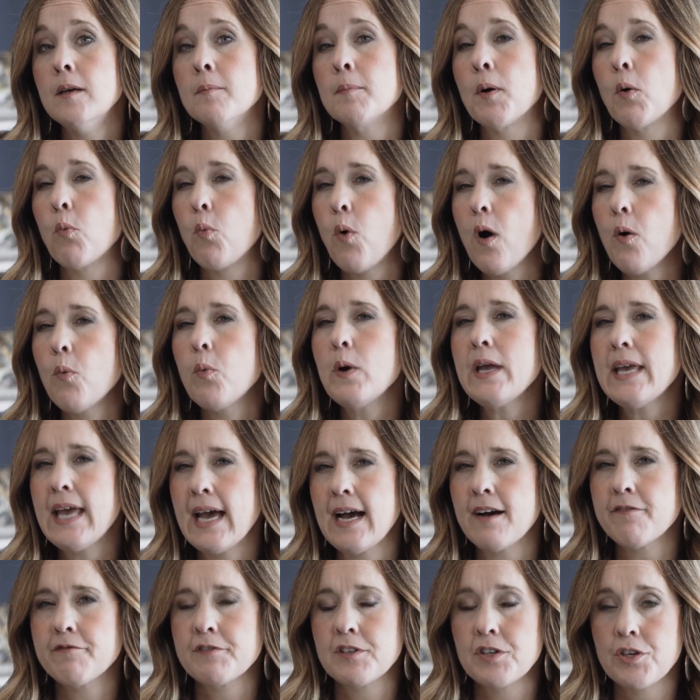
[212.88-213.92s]
But what we
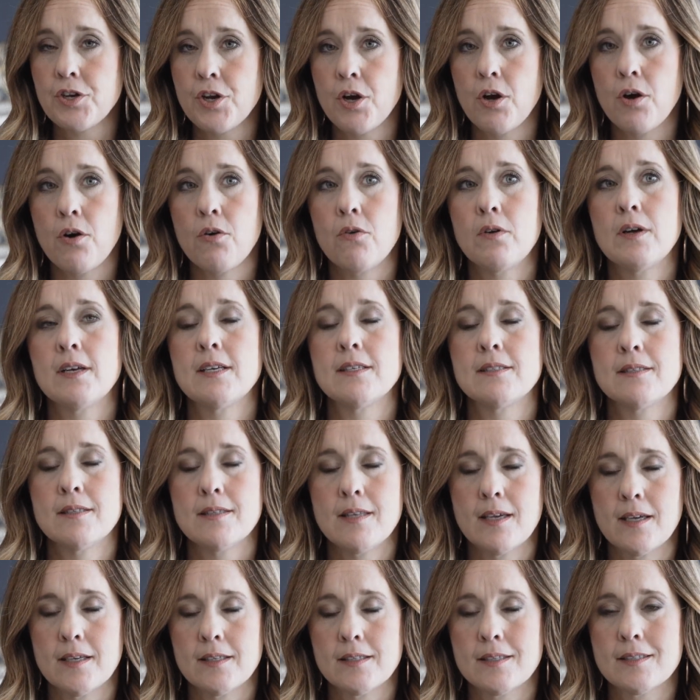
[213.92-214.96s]
have to know is
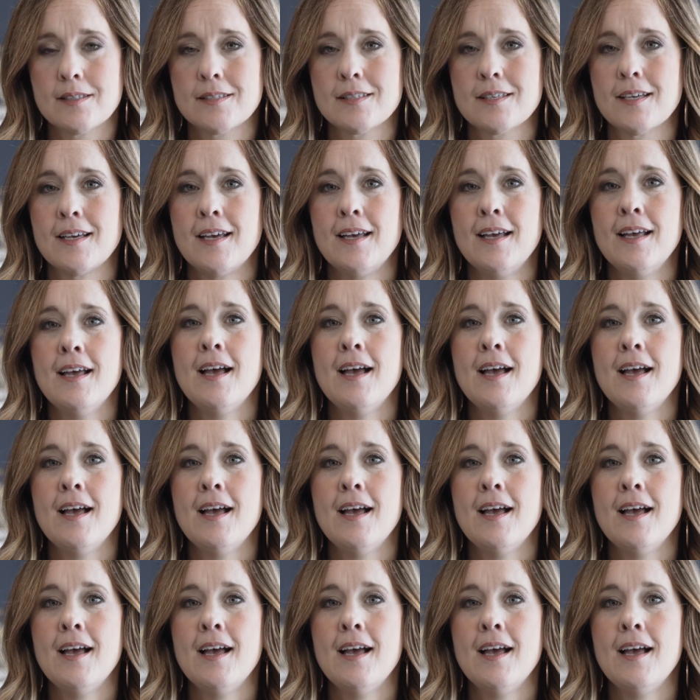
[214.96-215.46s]
this: